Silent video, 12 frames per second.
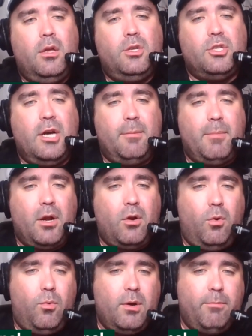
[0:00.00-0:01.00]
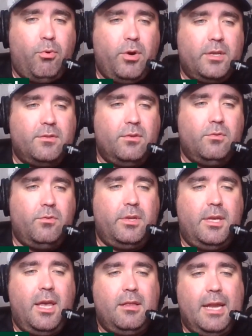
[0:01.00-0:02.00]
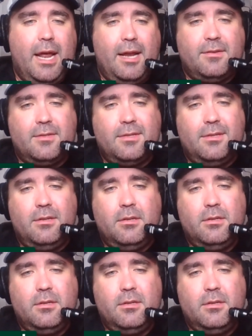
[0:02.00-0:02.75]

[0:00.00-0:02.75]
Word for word: John Merrill, one point two. And Calen Addison,